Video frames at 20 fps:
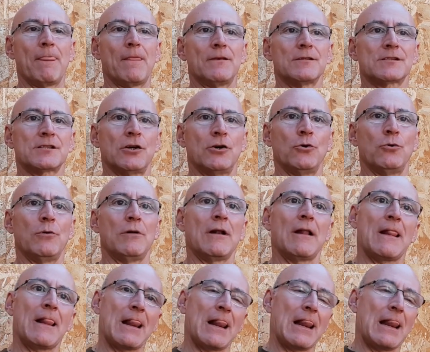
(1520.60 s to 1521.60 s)
So,
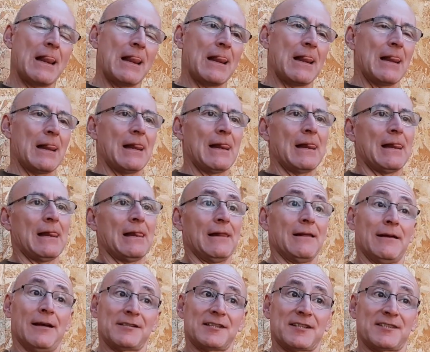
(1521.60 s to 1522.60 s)

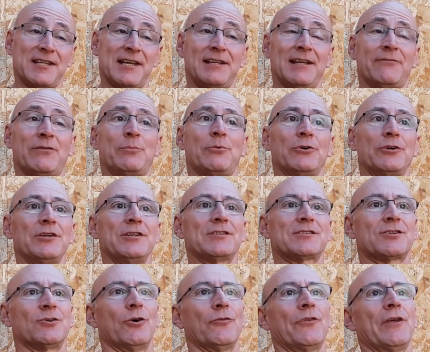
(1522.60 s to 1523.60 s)
as I said, everybody's
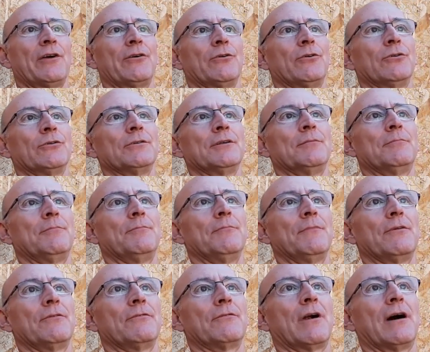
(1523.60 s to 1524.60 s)
got their own
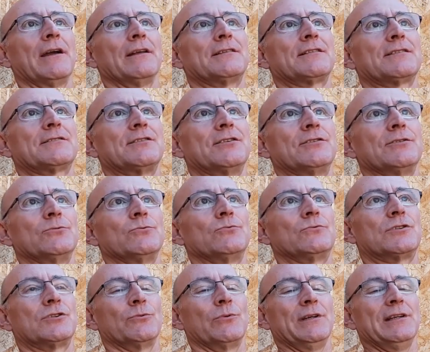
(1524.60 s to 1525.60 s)
right
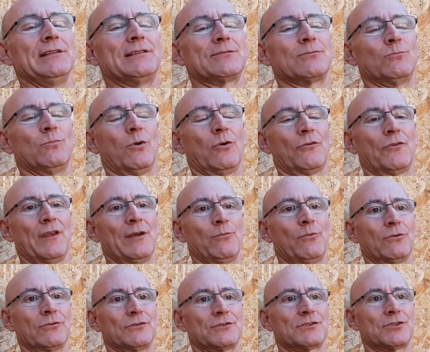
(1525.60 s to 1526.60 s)
to eat what they
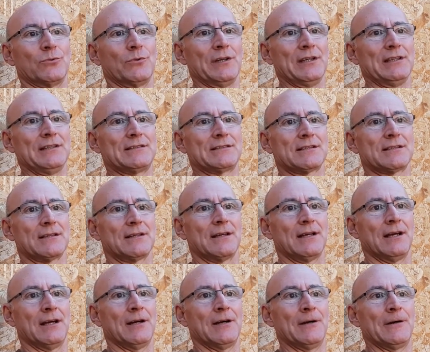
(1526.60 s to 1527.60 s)
want to eat.
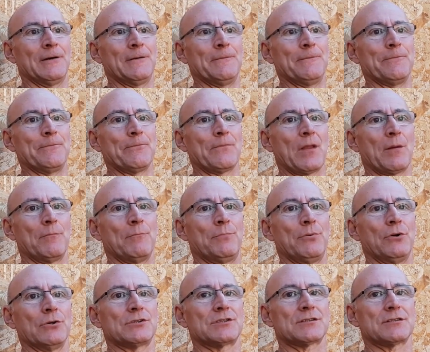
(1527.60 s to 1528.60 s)

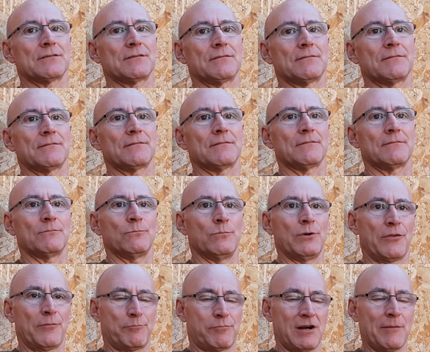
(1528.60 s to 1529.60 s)
But
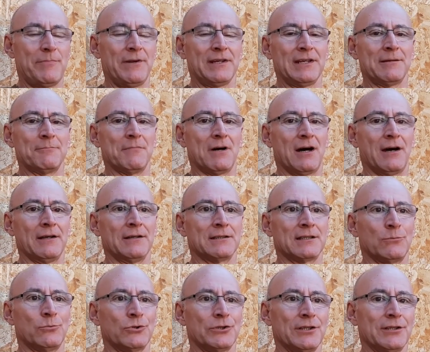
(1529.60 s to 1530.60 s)
with prepping in mind, I
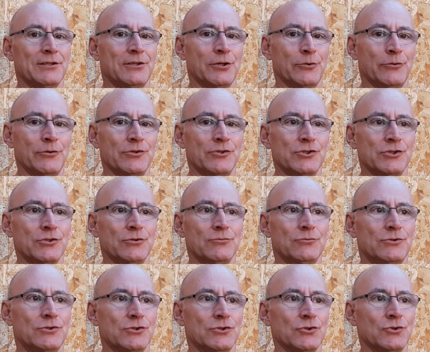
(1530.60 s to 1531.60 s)
would encourage you
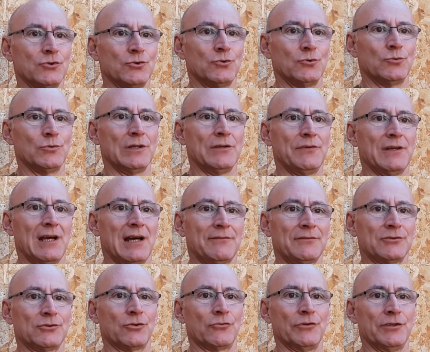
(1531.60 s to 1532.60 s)
to, if you
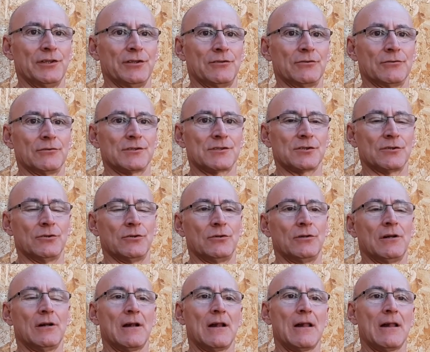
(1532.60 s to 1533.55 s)
haven't already done so,